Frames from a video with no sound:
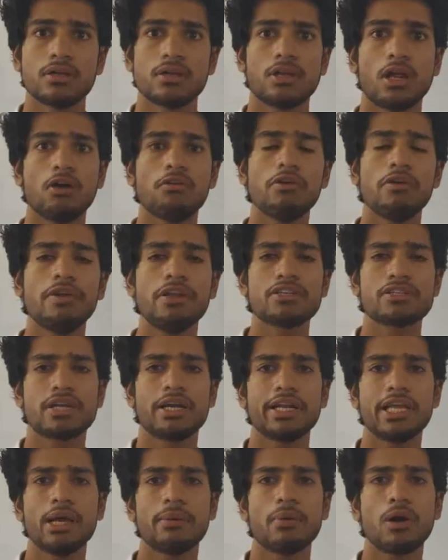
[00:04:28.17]
Now we will
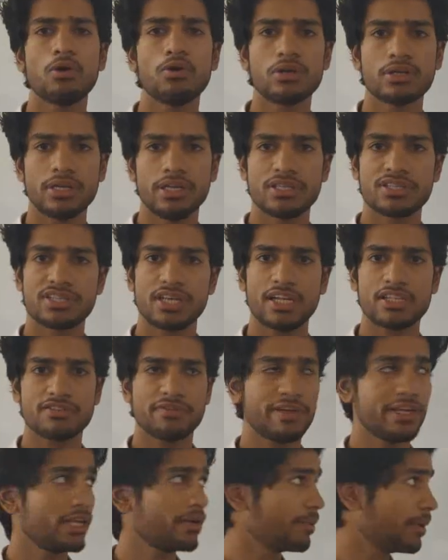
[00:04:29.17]
study about instance
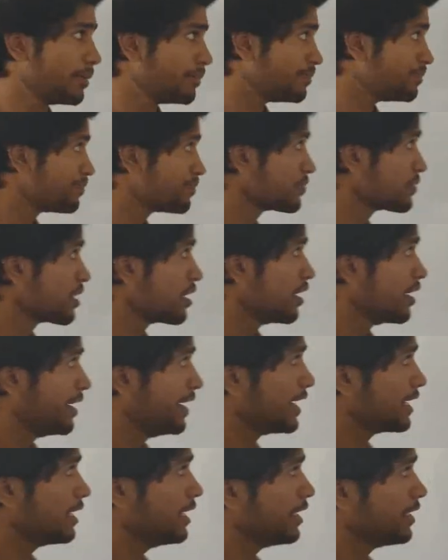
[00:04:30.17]
variable.
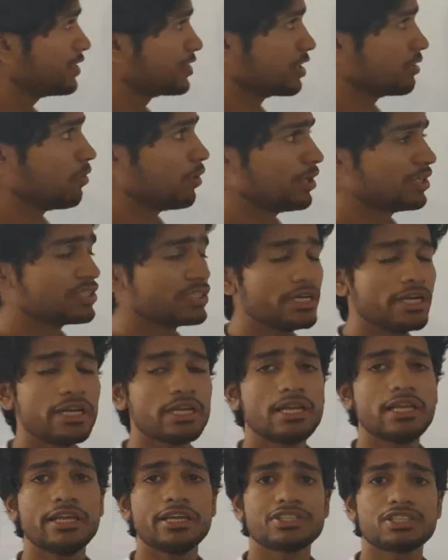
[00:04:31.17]
Declaration. What is the
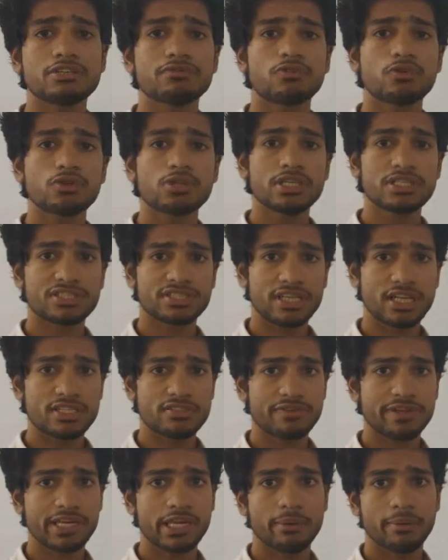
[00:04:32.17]
declaration for the instance
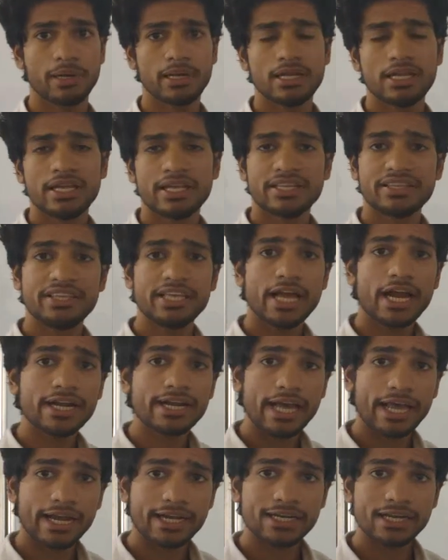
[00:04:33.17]
variable? They are
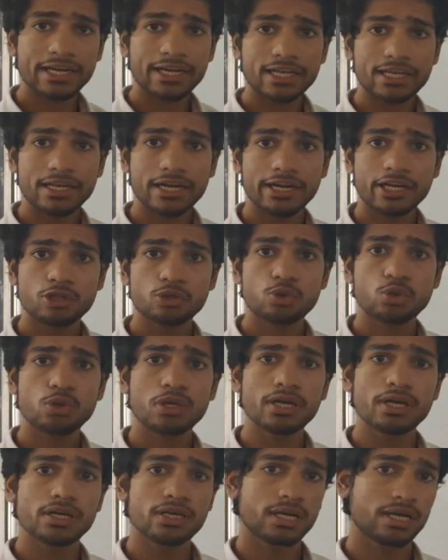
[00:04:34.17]
directly declared into
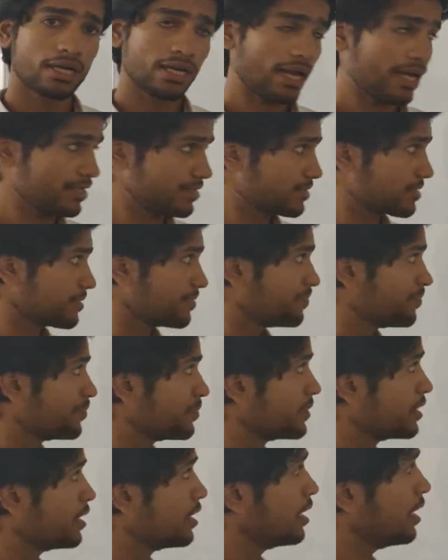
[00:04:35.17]
the class.
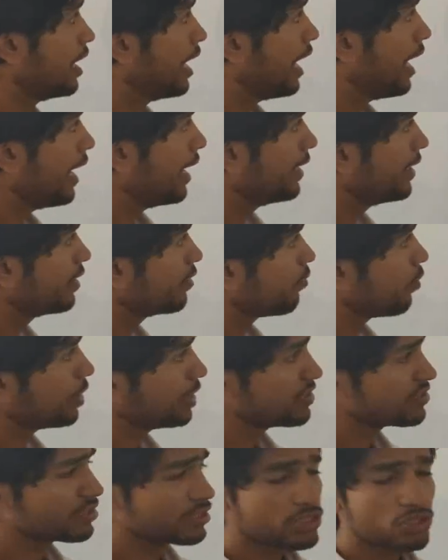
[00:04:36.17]
And what
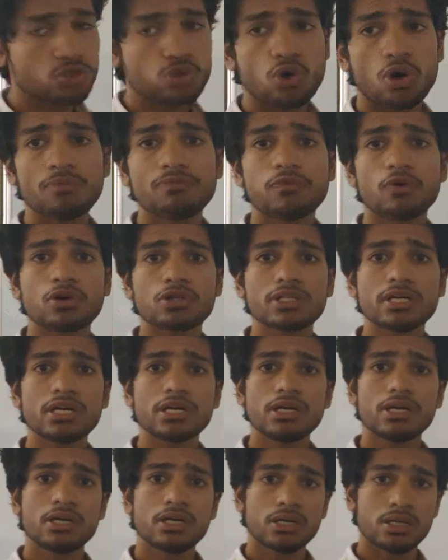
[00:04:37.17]
is the scope for
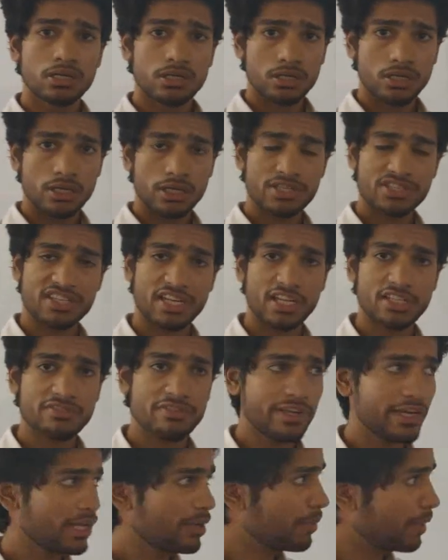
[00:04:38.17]
the instance
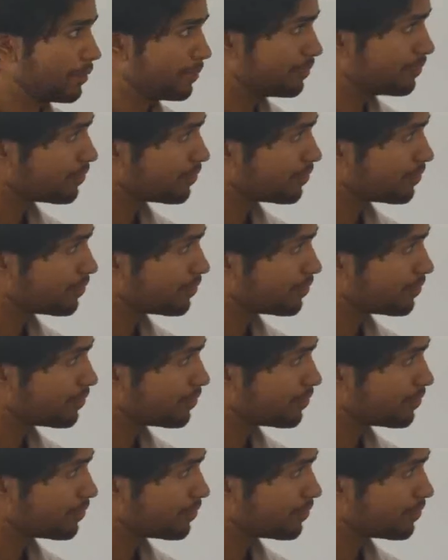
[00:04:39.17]
variable?